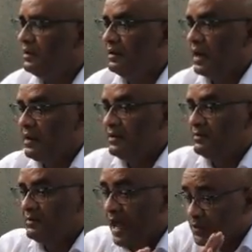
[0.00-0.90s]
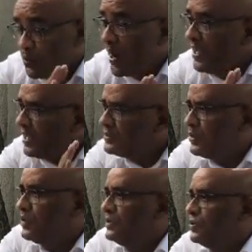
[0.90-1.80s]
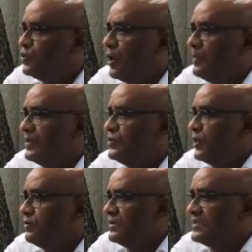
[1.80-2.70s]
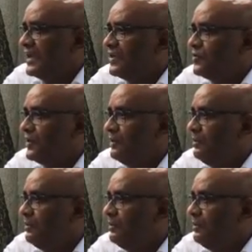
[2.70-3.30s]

And that's why I took the job as General Secretary.